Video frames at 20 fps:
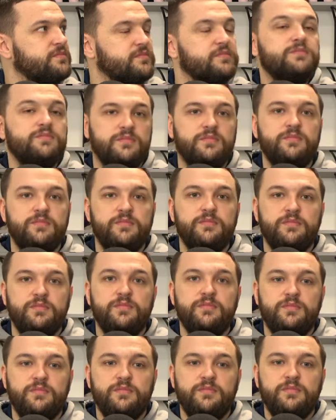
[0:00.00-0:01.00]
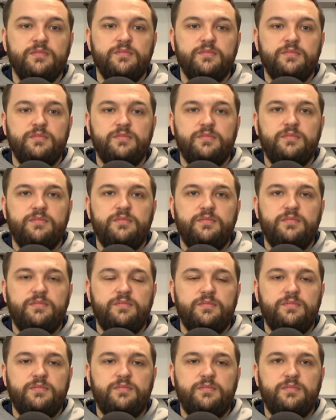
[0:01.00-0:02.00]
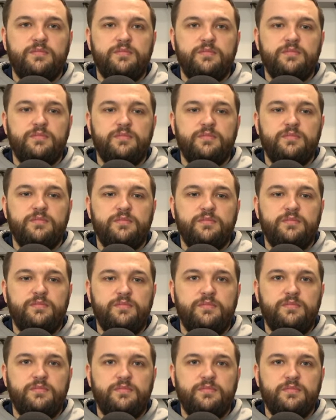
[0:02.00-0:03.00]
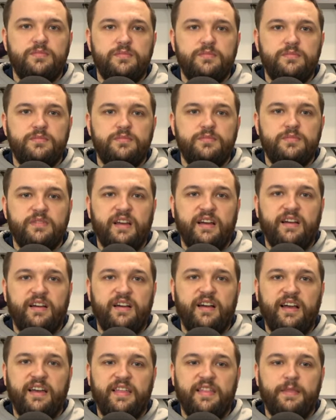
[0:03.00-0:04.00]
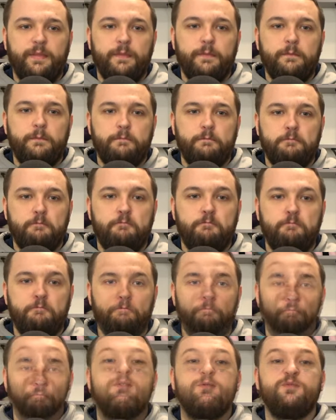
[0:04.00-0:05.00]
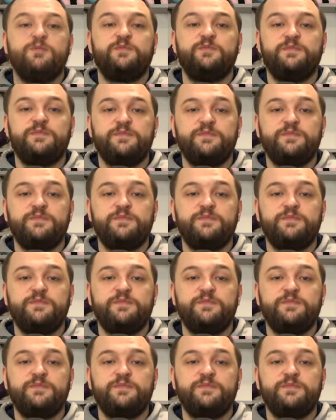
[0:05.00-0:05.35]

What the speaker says: [no speech]